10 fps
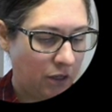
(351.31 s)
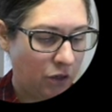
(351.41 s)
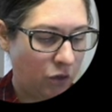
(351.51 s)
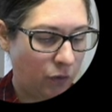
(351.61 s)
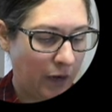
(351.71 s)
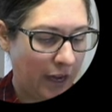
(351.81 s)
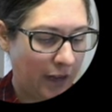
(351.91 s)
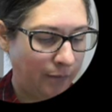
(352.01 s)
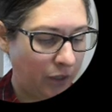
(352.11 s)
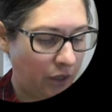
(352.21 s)

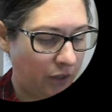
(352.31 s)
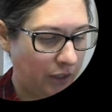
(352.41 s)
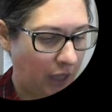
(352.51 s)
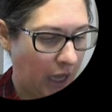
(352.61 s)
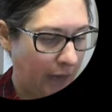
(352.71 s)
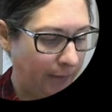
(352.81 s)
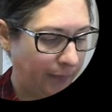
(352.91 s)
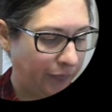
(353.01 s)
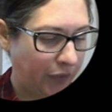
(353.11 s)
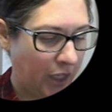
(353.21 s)
grams on the top
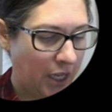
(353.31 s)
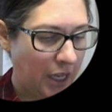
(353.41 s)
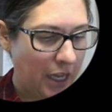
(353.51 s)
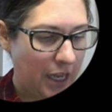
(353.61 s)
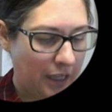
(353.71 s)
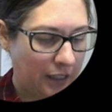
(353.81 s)
and